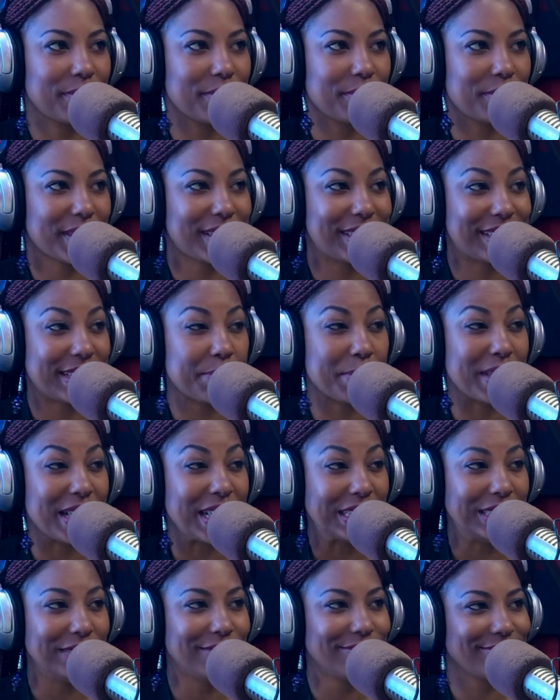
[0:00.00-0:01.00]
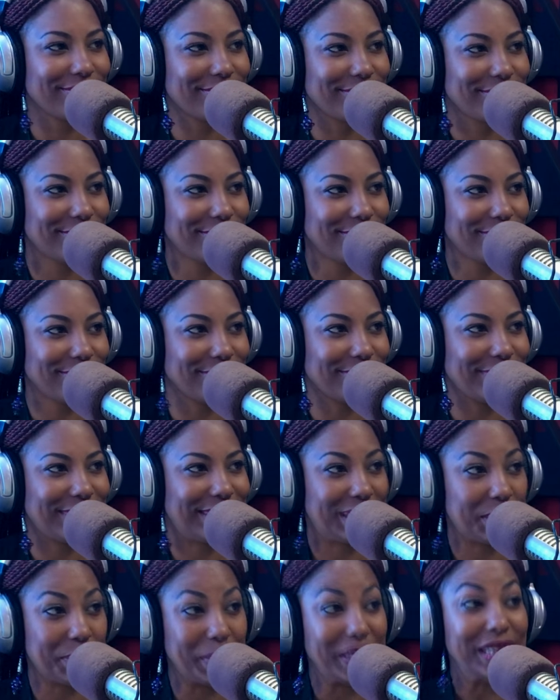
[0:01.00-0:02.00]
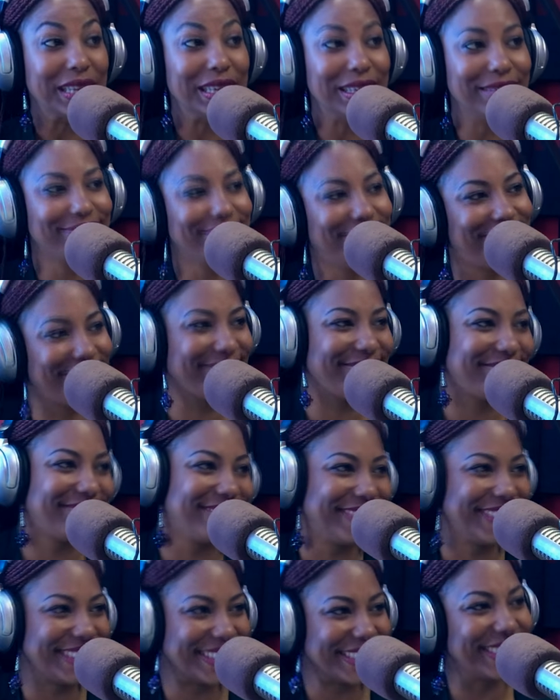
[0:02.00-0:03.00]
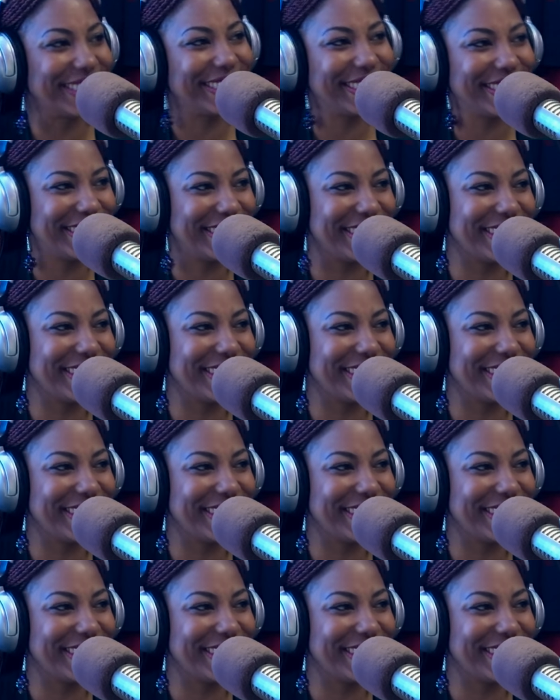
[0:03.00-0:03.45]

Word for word: by Simi. Yes. Simi. Simi.